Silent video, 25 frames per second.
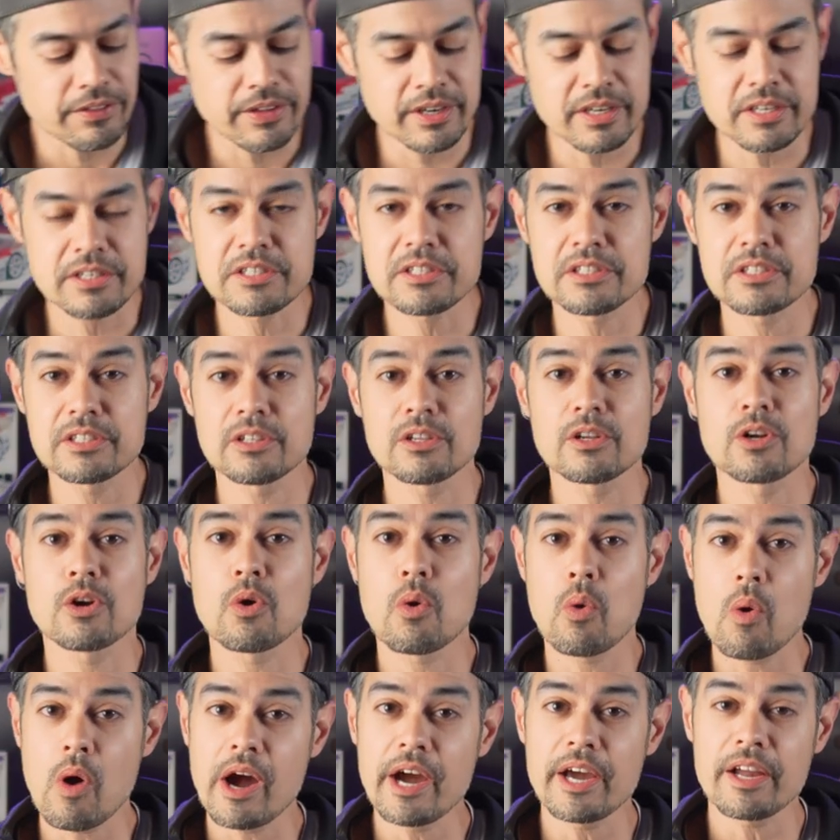there's still
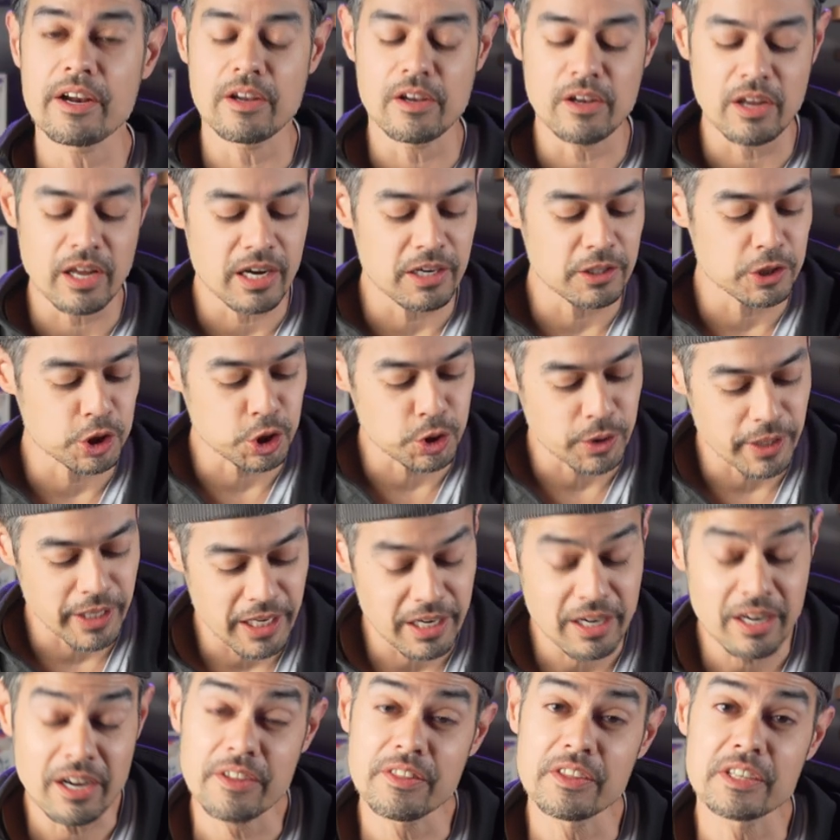quite a lot of
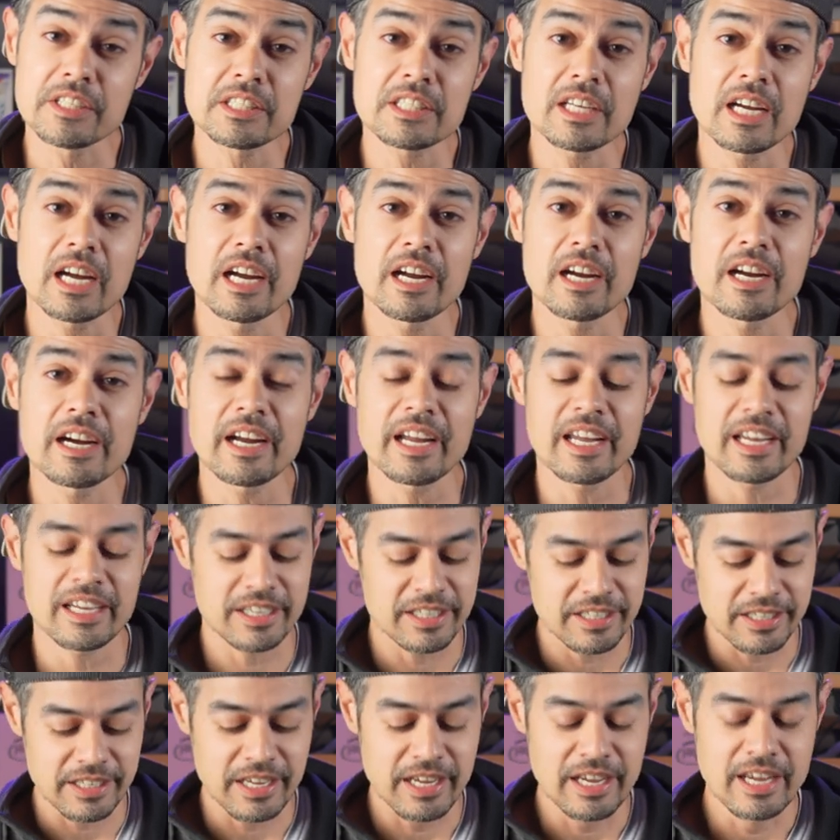tread on this tire,
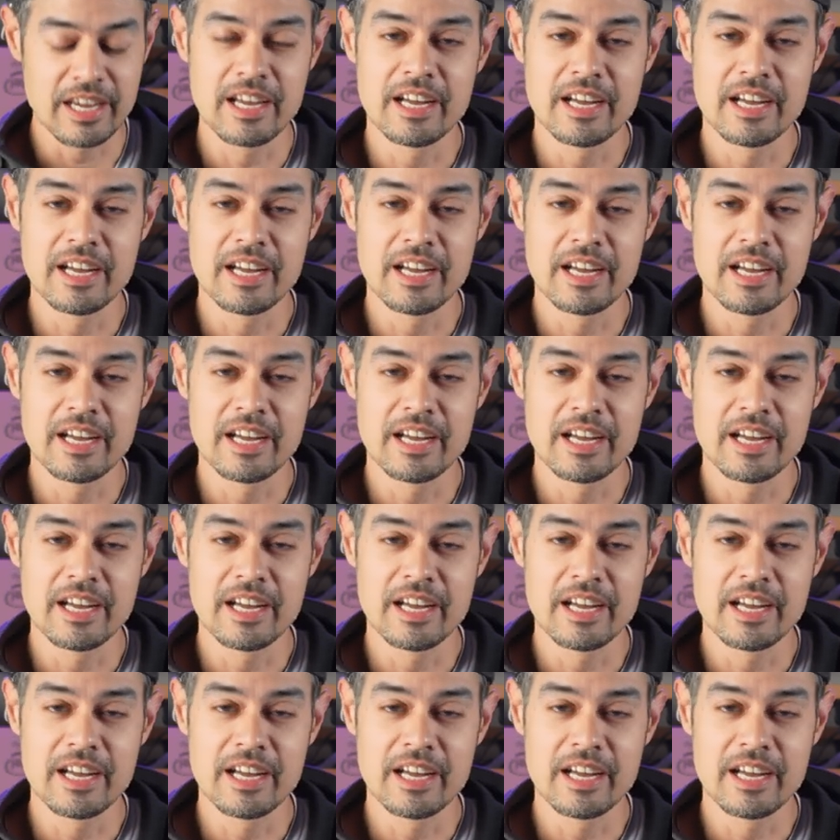and